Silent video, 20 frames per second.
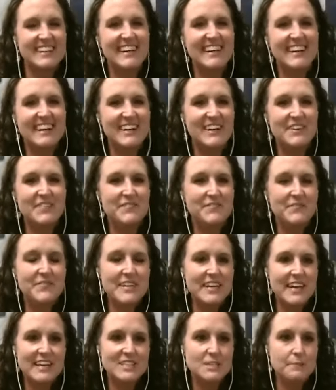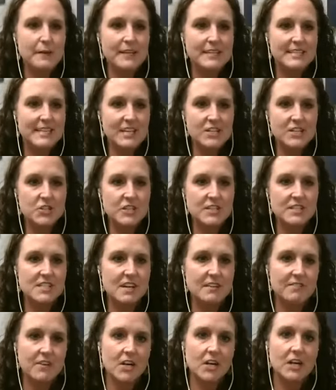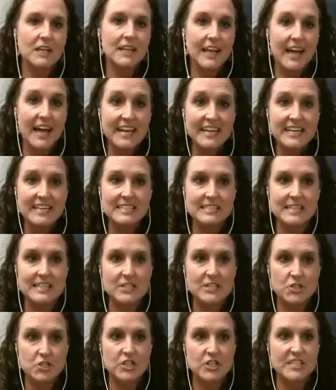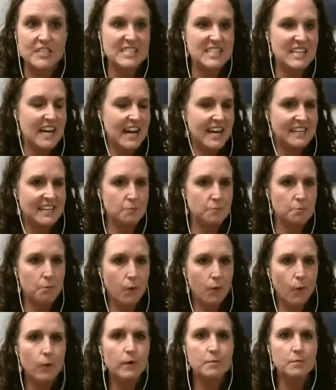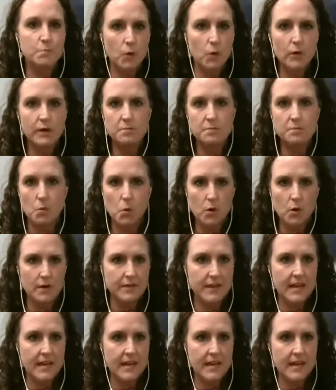Um, the expectations of our clients has just gotten more and more and more.